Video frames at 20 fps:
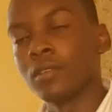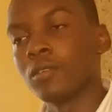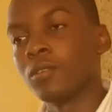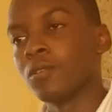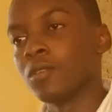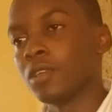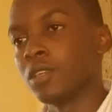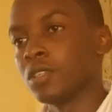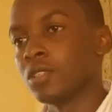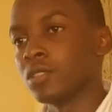
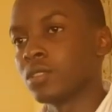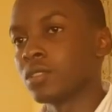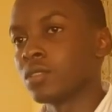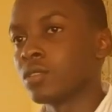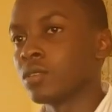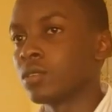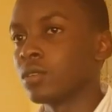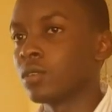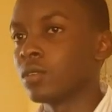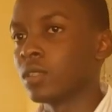we
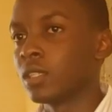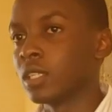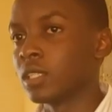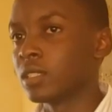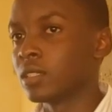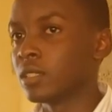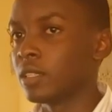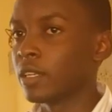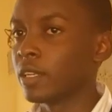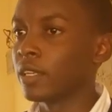saw
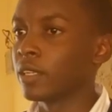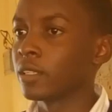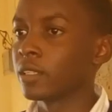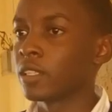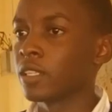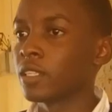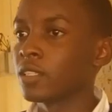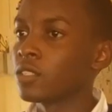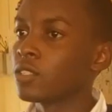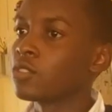that there
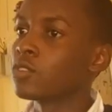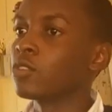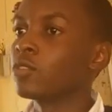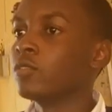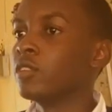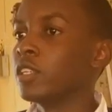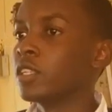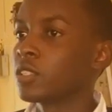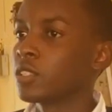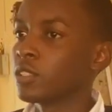are cases
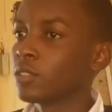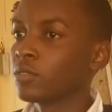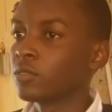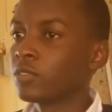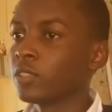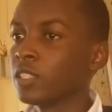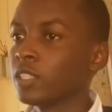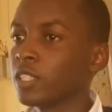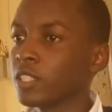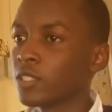of electric
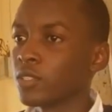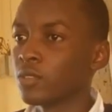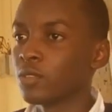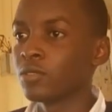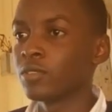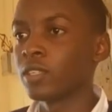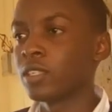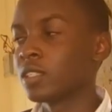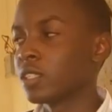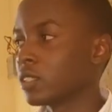failures. We
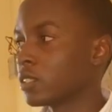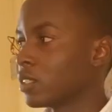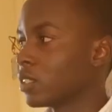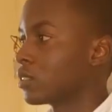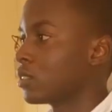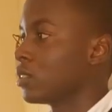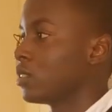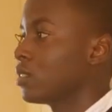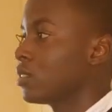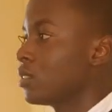find that
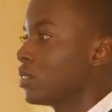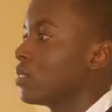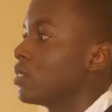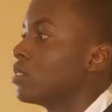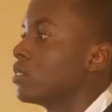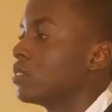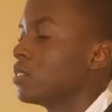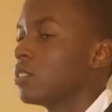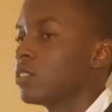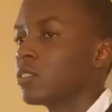electricity is
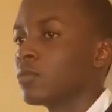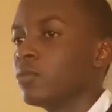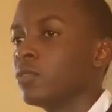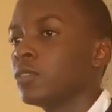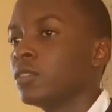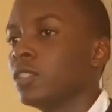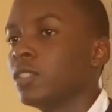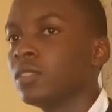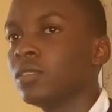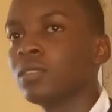in this
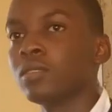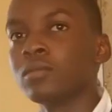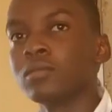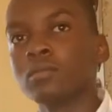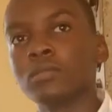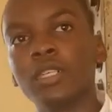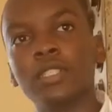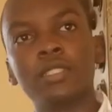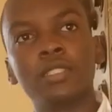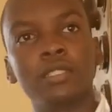building,
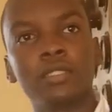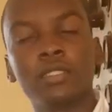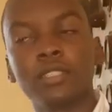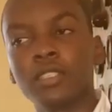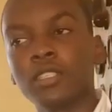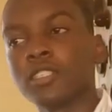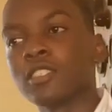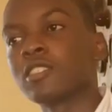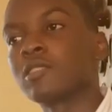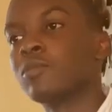but in
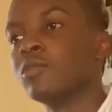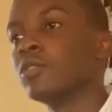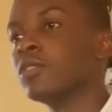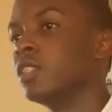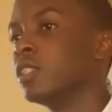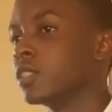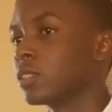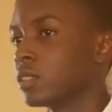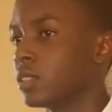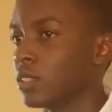the next
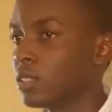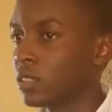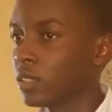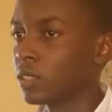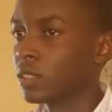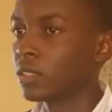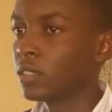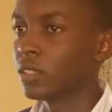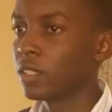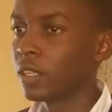building it
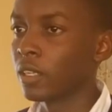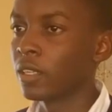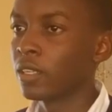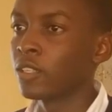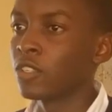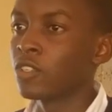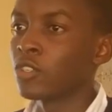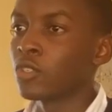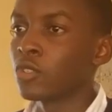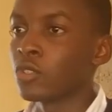isn't
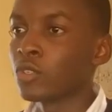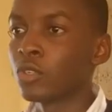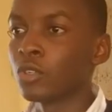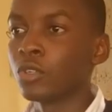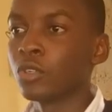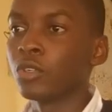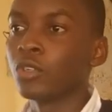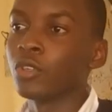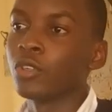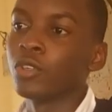here. So
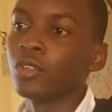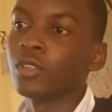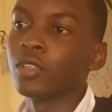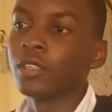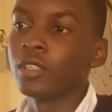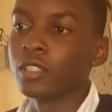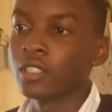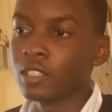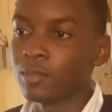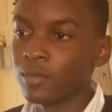
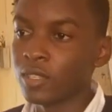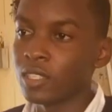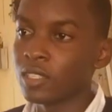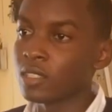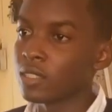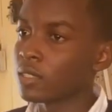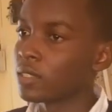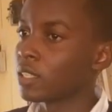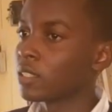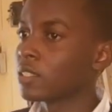it
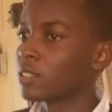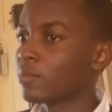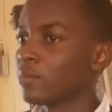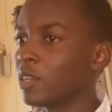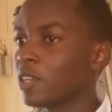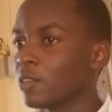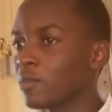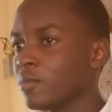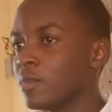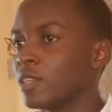means that
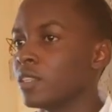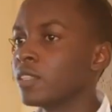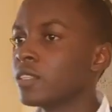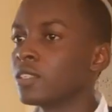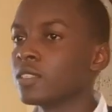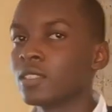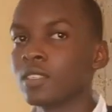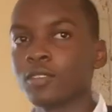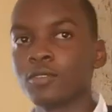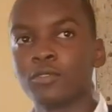maybe
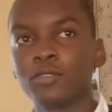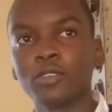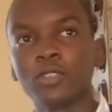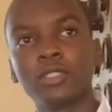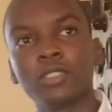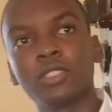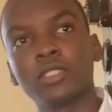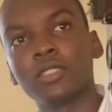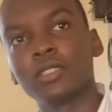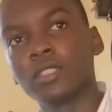there is a
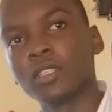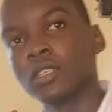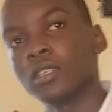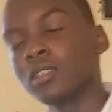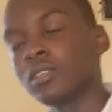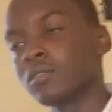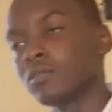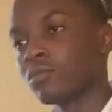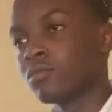fault in